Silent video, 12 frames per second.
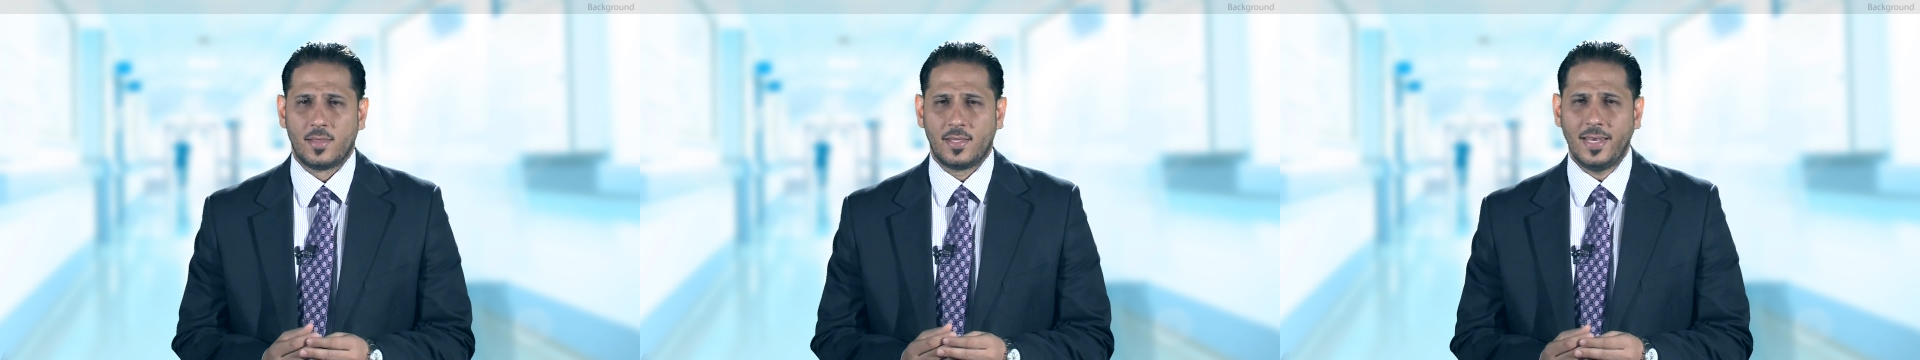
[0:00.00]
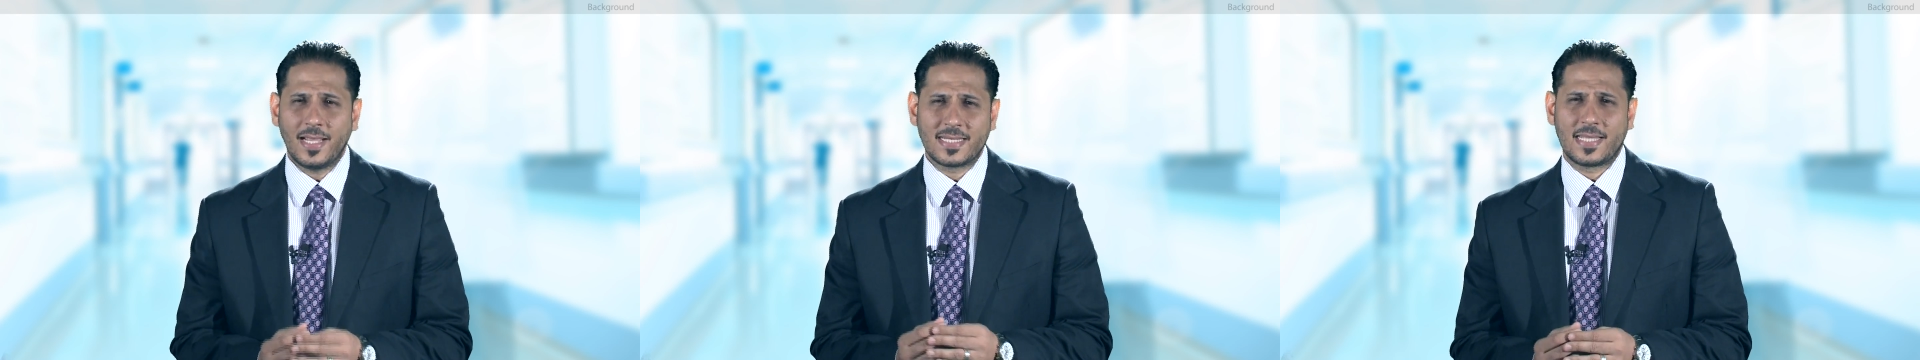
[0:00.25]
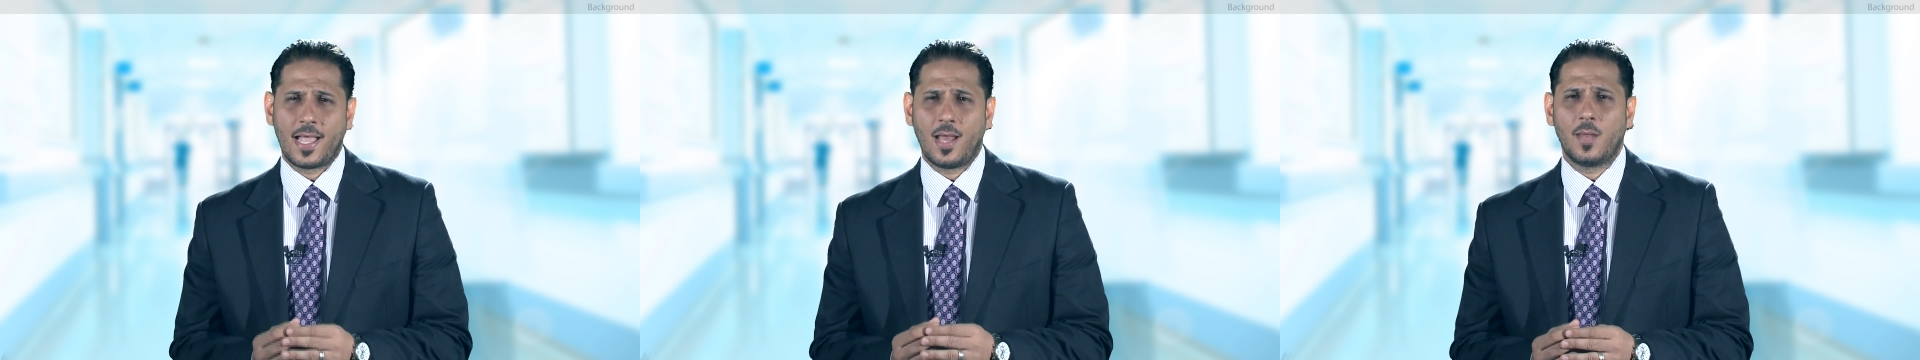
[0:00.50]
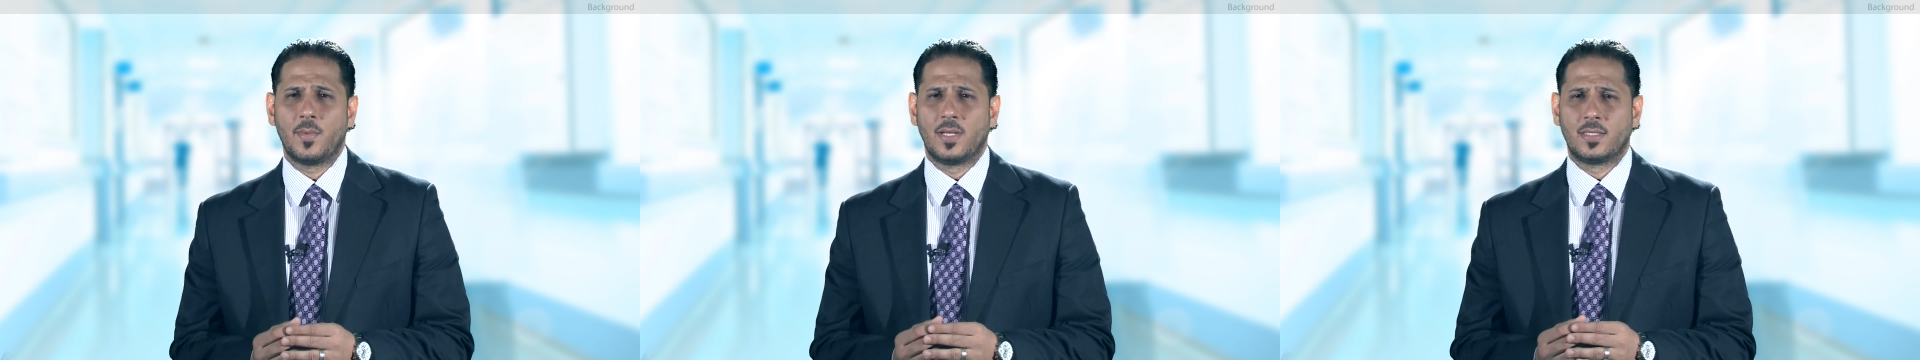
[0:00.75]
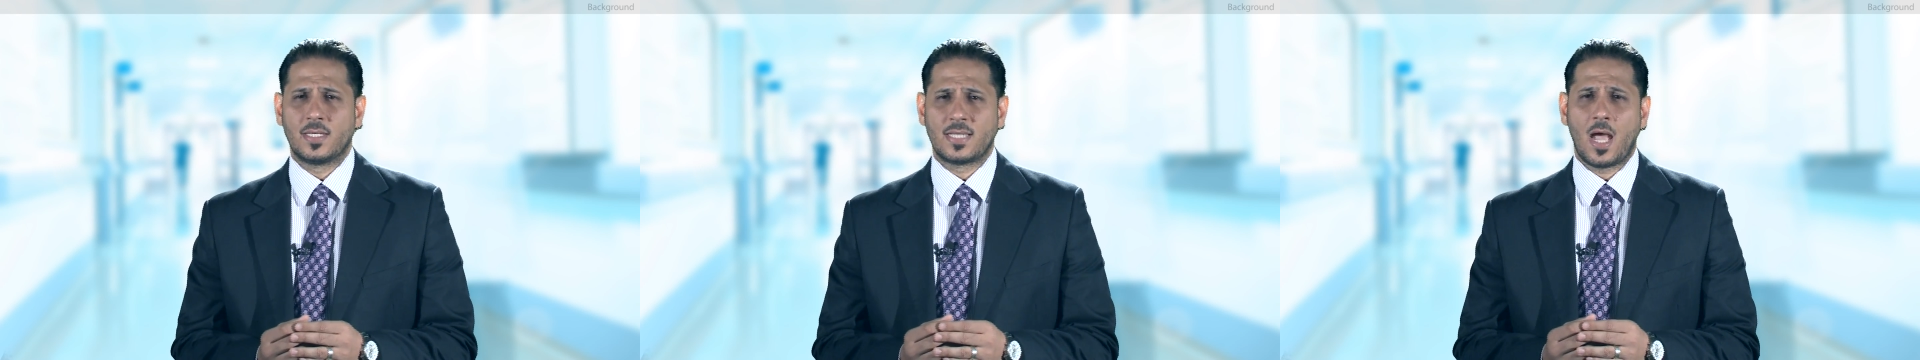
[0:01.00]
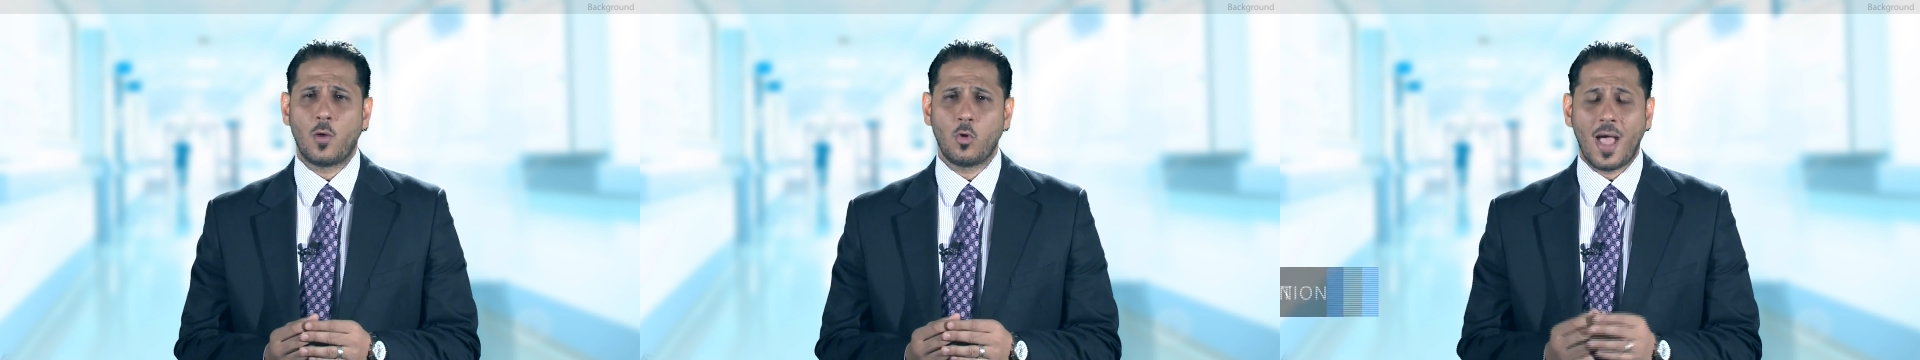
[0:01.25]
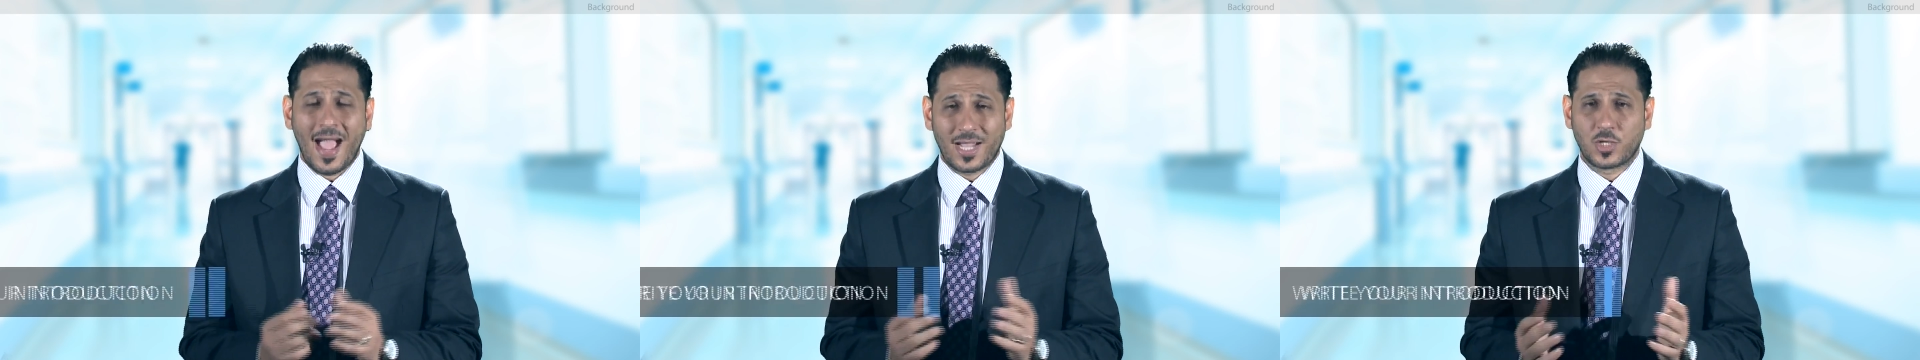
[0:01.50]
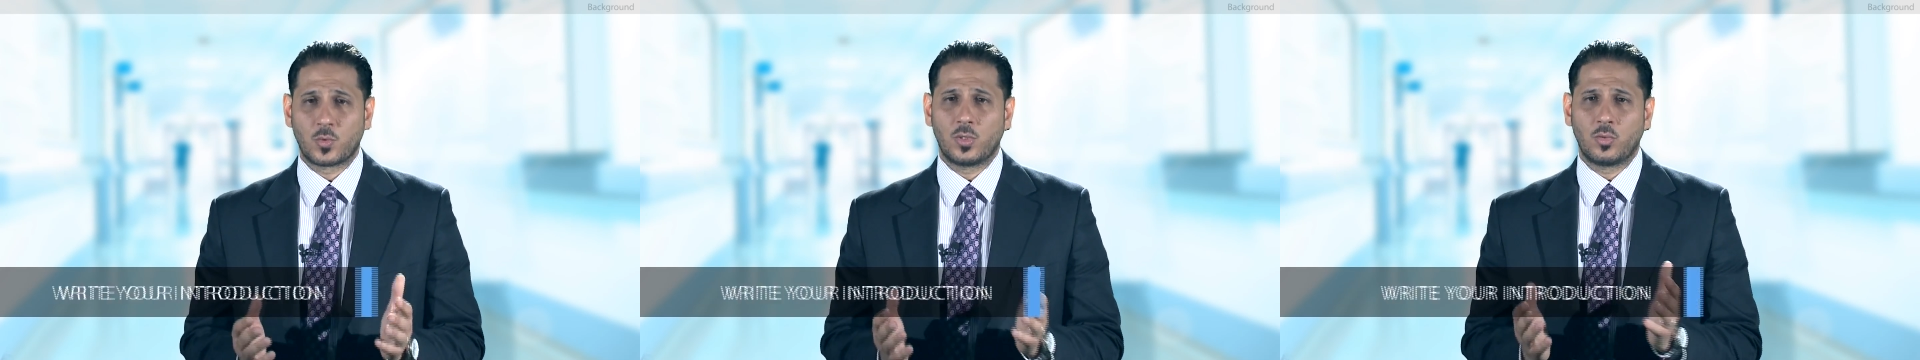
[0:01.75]
the next element is how you
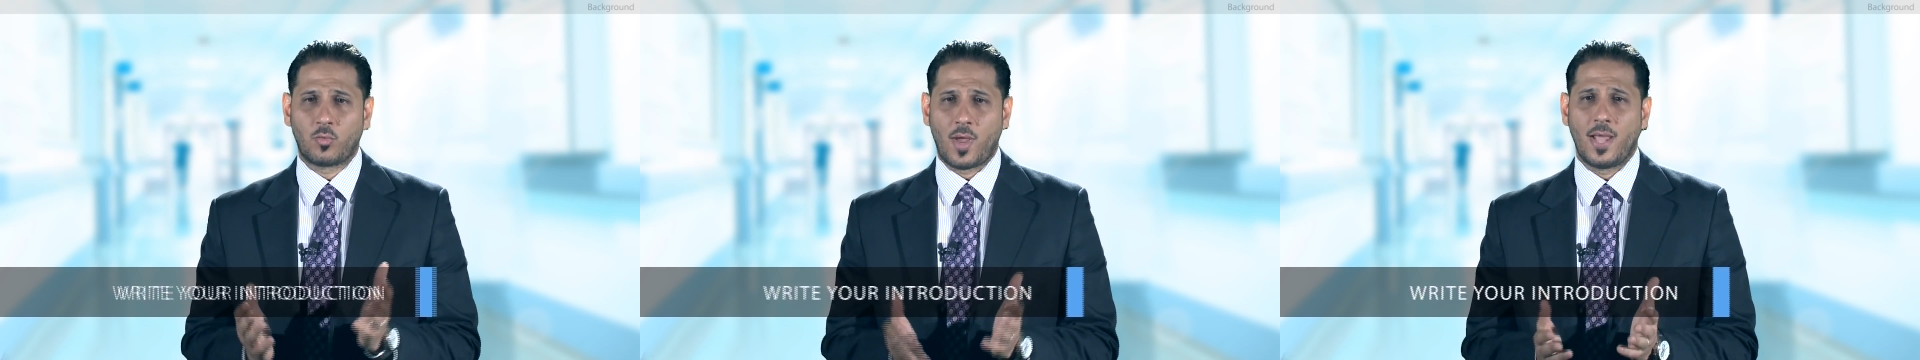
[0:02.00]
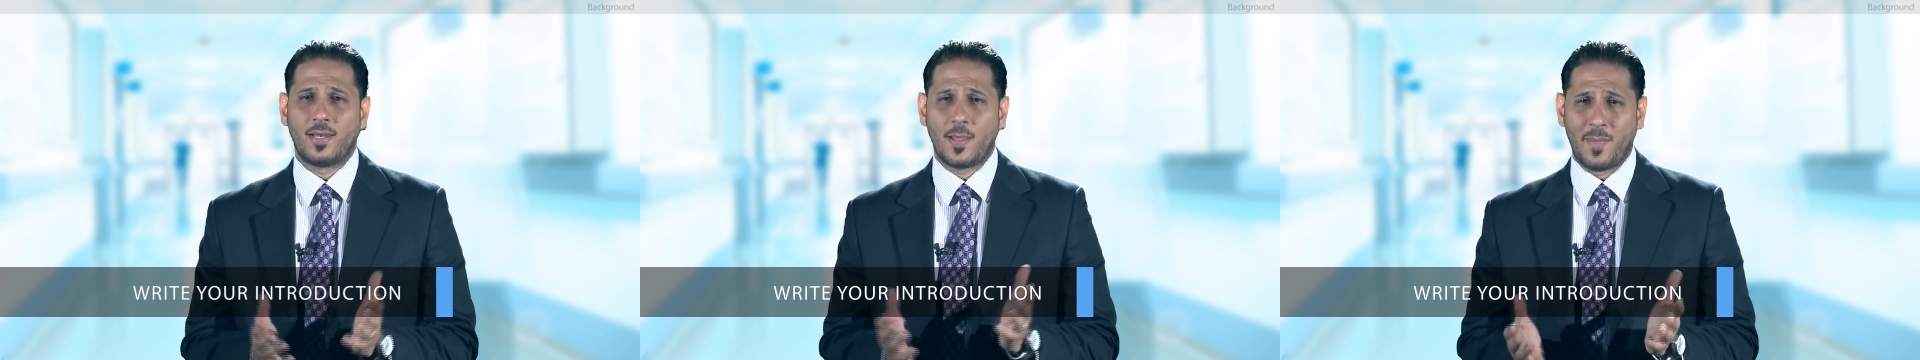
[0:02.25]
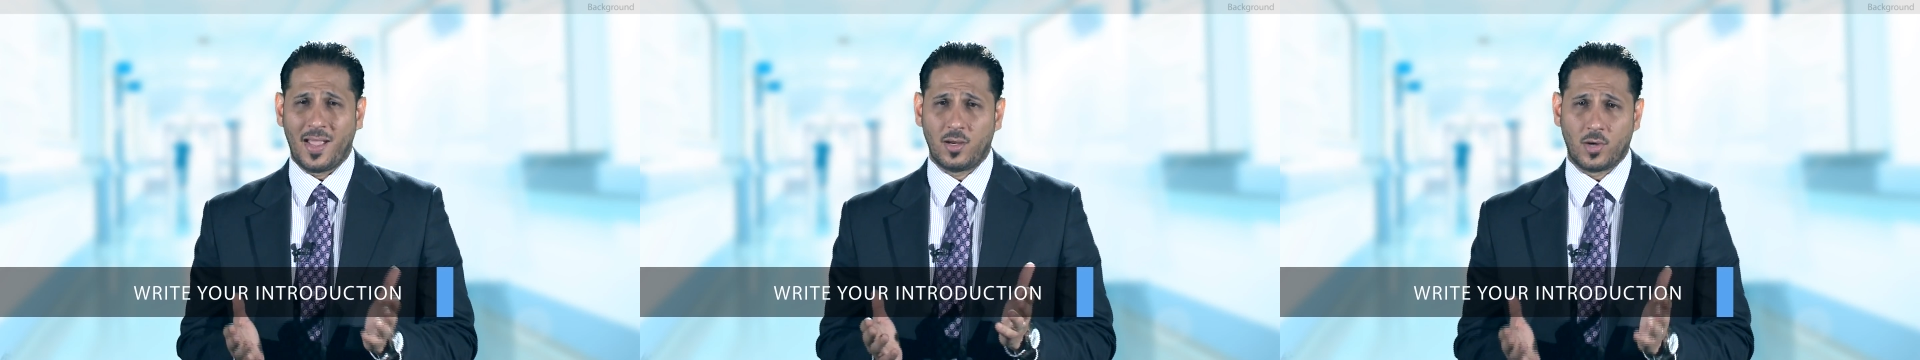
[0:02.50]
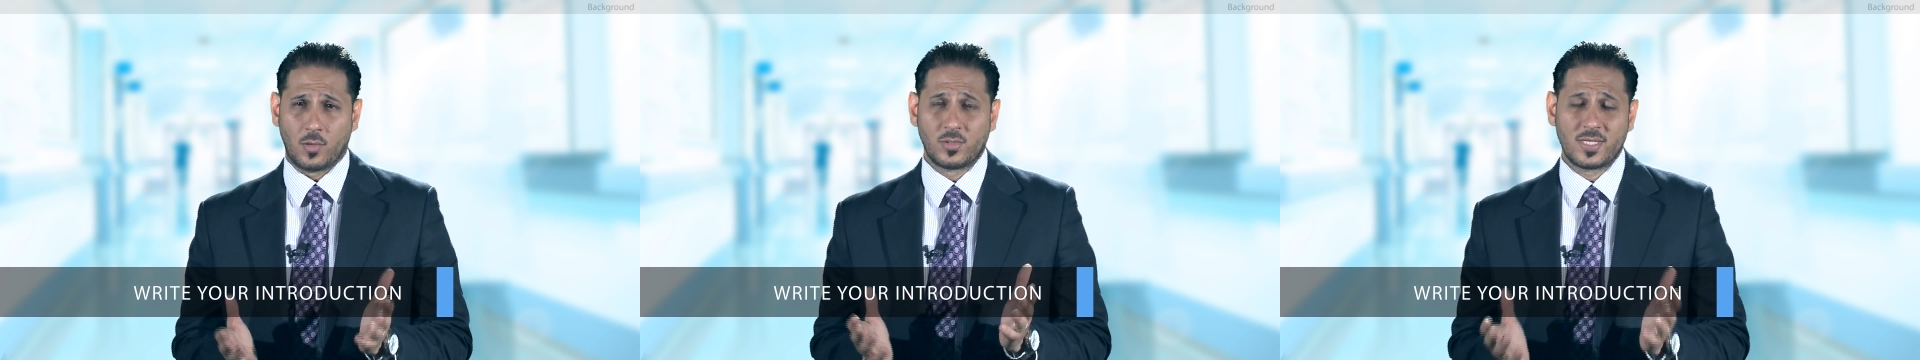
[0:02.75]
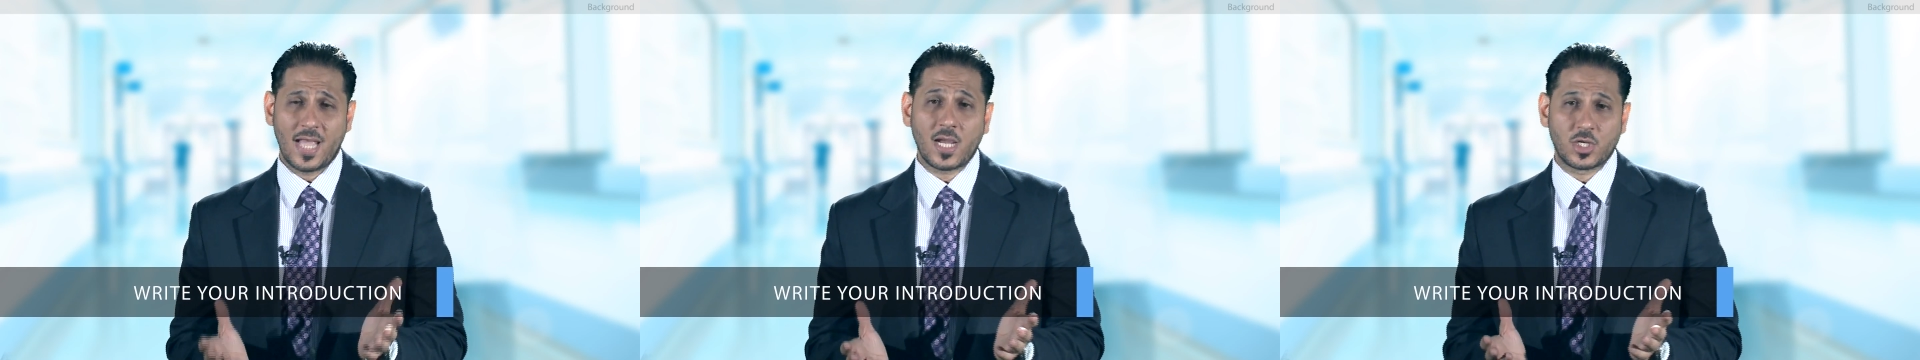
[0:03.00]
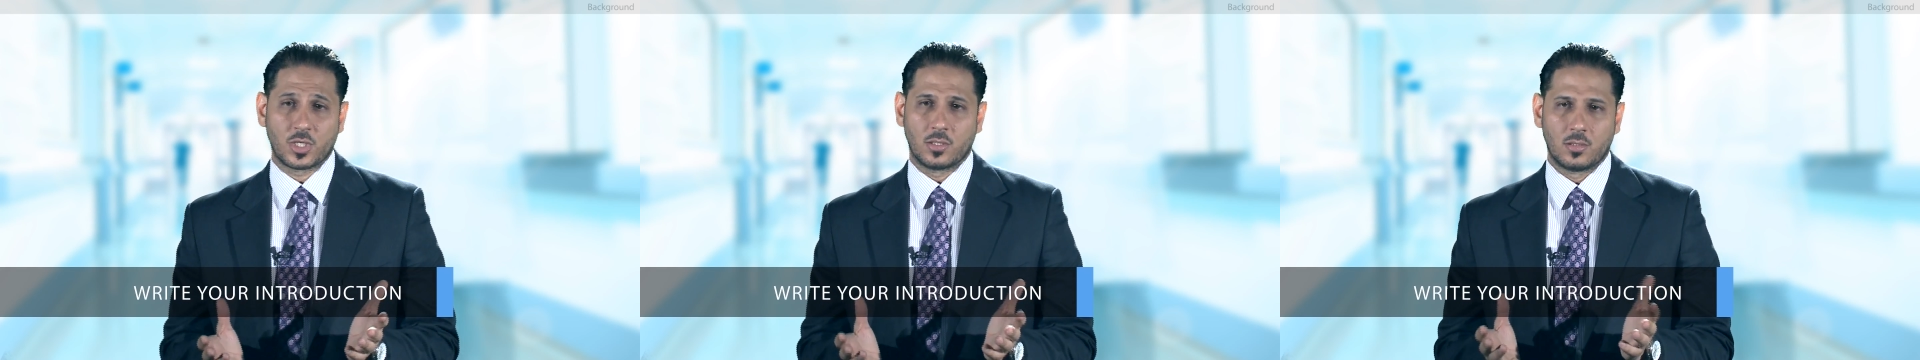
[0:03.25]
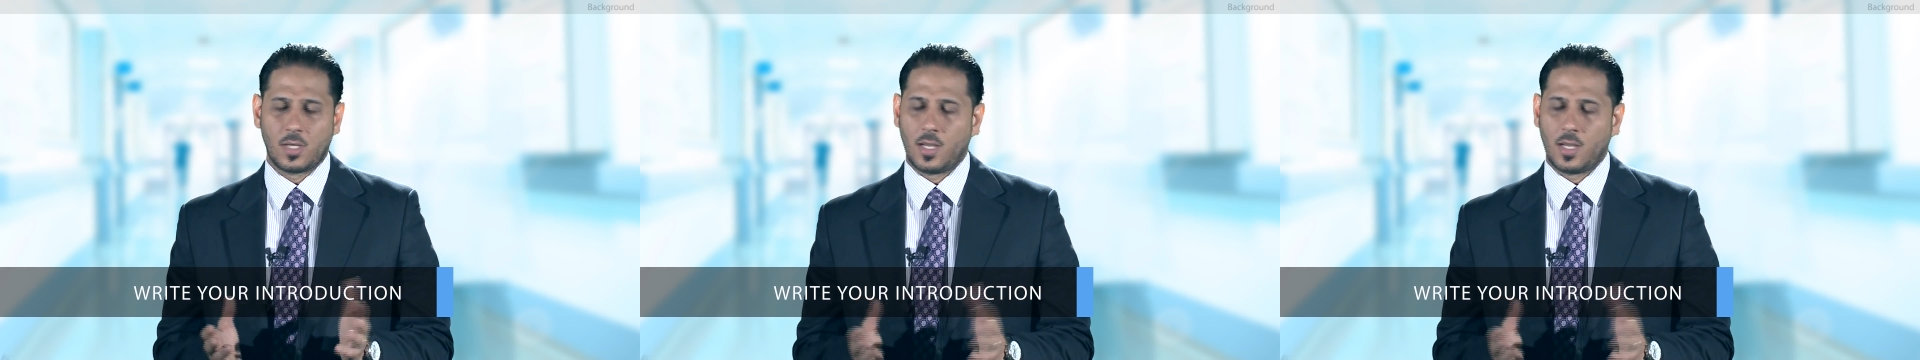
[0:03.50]
actually write a background section.